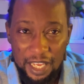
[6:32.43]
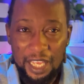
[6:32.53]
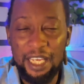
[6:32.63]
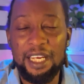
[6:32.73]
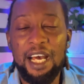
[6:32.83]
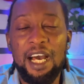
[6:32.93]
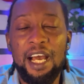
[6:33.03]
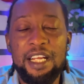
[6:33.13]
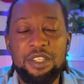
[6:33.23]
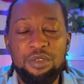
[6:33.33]
And
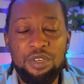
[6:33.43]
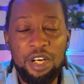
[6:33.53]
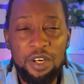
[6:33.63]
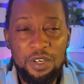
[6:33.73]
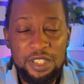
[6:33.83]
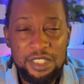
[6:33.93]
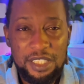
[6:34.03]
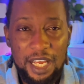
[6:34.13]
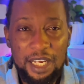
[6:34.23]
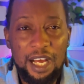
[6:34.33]
I do not
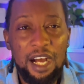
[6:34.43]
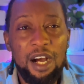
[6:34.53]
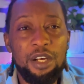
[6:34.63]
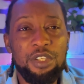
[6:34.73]
understand how